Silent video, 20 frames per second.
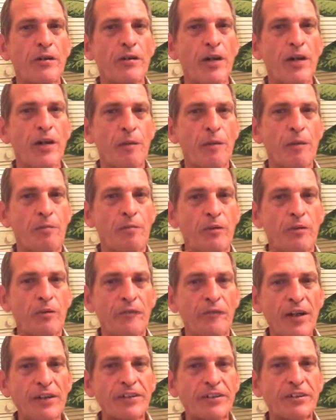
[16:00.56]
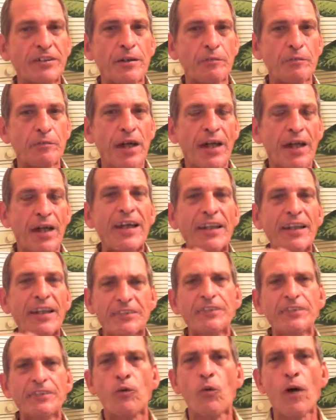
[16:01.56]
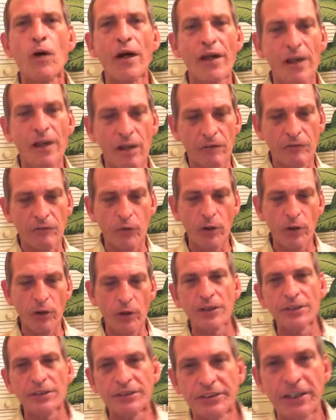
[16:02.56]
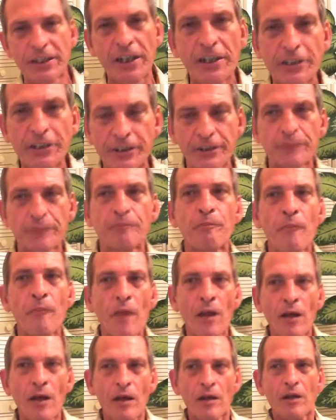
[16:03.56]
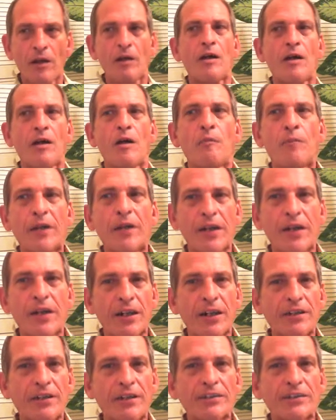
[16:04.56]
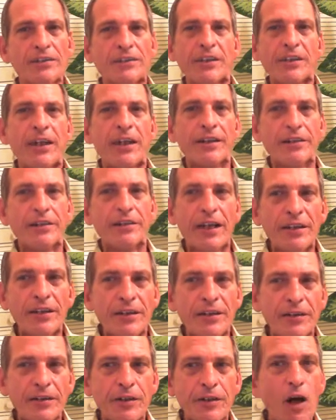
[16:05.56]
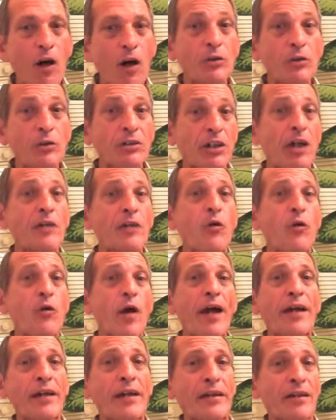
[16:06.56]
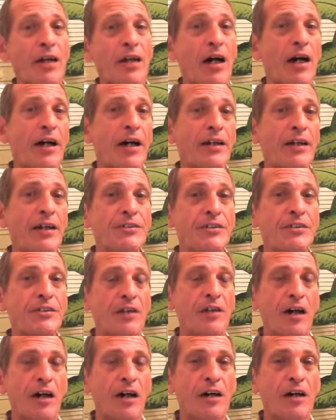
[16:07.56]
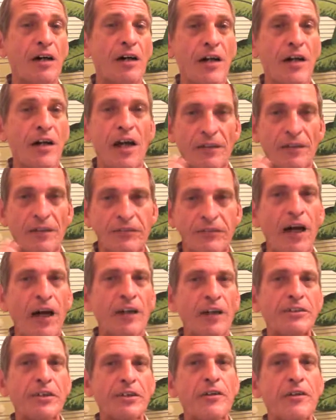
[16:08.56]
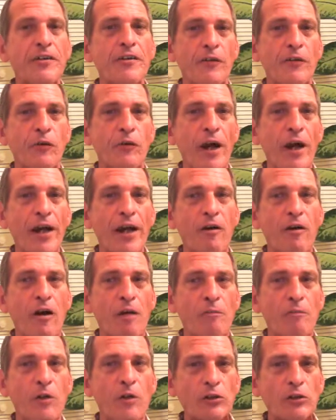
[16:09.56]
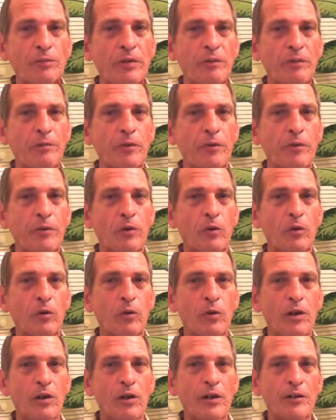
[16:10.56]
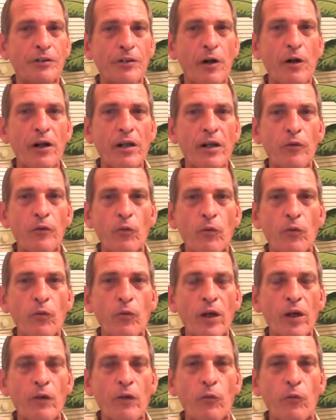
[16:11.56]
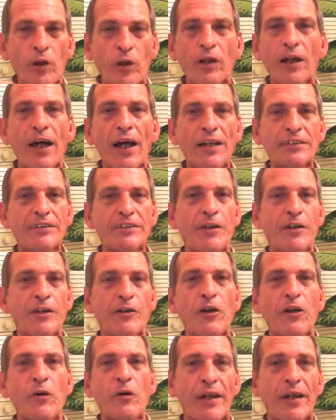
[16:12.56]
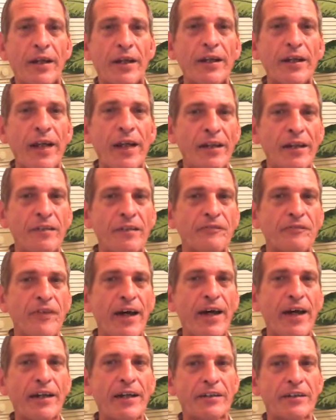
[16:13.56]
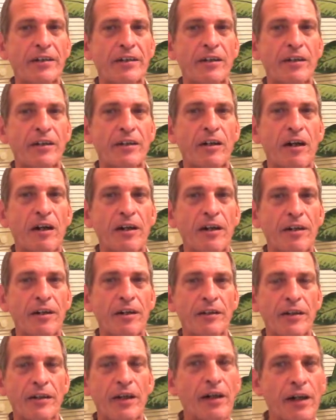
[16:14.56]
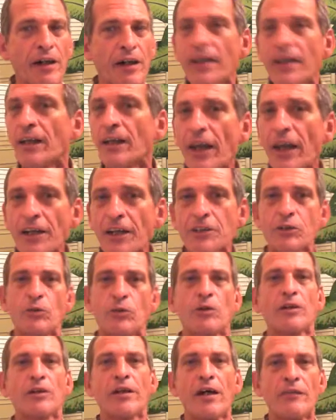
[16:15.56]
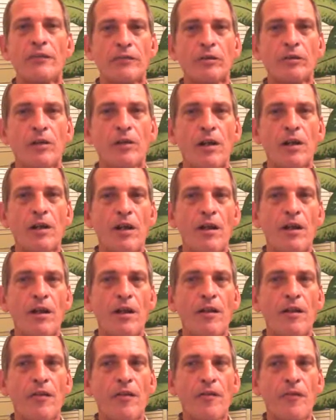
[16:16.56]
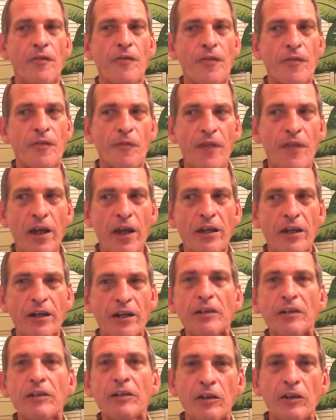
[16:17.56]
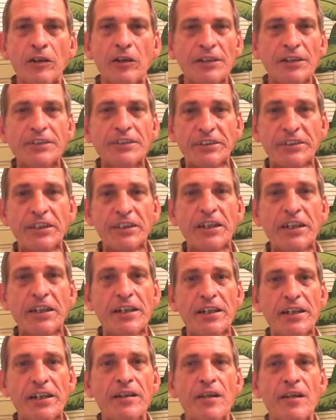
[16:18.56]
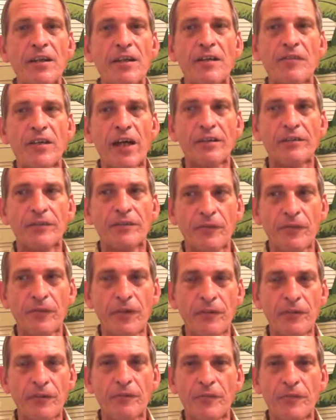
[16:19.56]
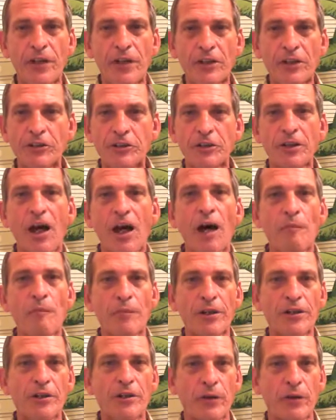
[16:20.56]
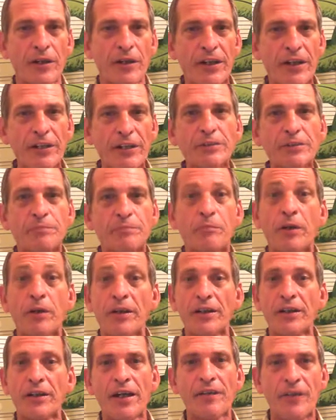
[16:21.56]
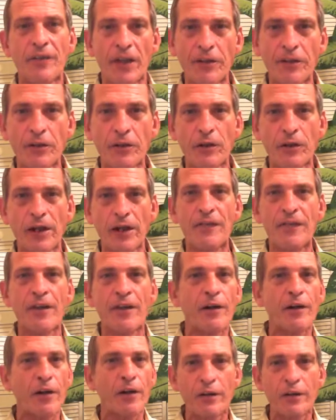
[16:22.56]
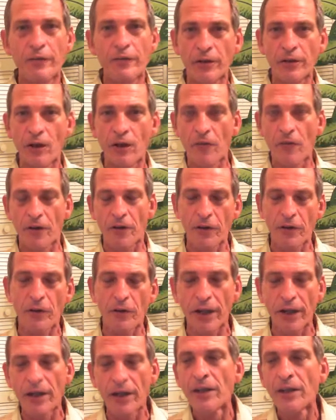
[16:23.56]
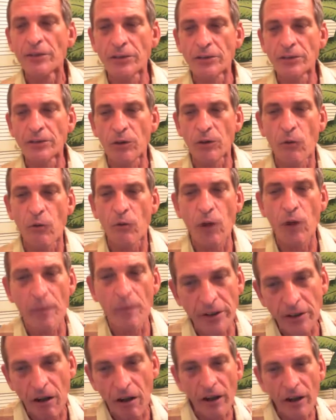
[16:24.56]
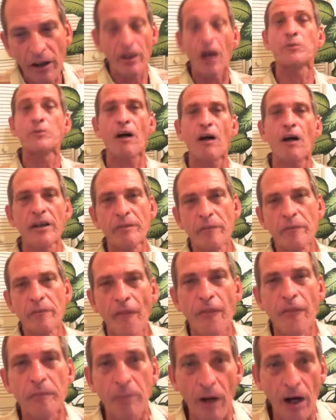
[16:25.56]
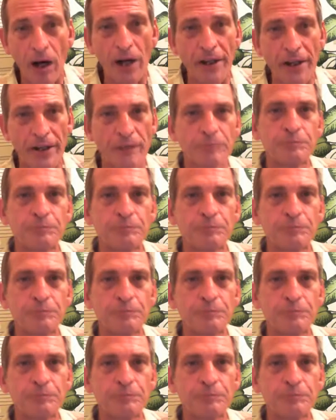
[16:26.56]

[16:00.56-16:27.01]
that prevents them. It gets in the way of realization because it goes unrecognized, kind of flies under the radar. Most people don't even realize they're doing it. And in fact, on an intellectual level, they can clearly see that they should not be doing this, but yet they do it and they don't even know they're doing it. So what am I talking about? I'm talking about the body.